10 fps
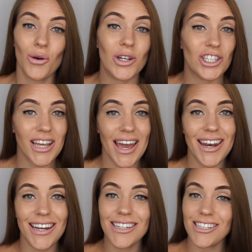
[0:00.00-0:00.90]
Which
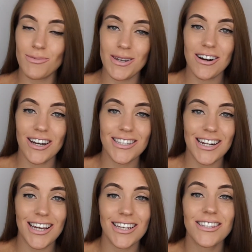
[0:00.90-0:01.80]
again leads me
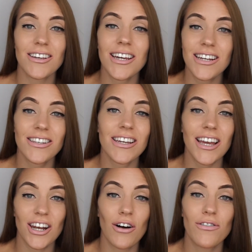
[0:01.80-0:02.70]
nicely into eating
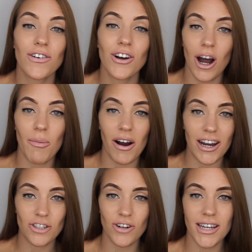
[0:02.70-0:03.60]
enough
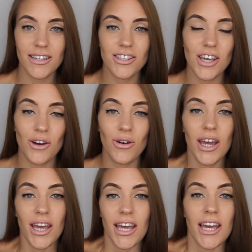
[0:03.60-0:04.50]
carbohydrates. So
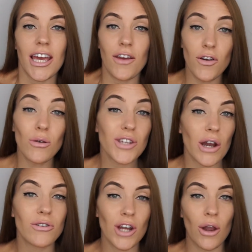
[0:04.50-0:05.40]
if you
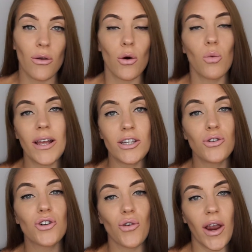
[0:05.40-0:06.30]
don't know that when
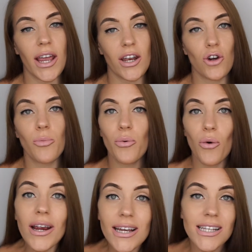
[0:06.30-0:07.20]
you train, you're
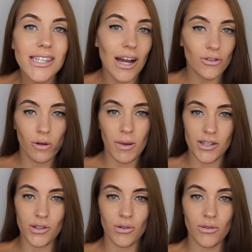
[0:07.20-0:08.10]
breaking down your
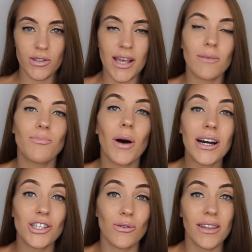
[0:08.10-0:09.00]
muscles, and
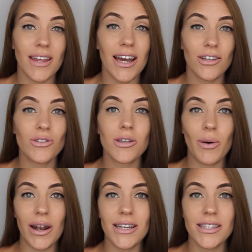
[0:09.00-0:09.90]
by doing that, you're
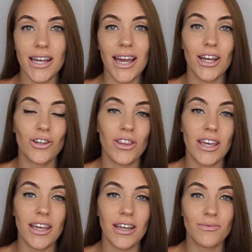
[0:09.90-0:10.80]
depleting
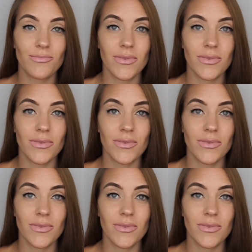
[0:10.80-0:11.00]
the...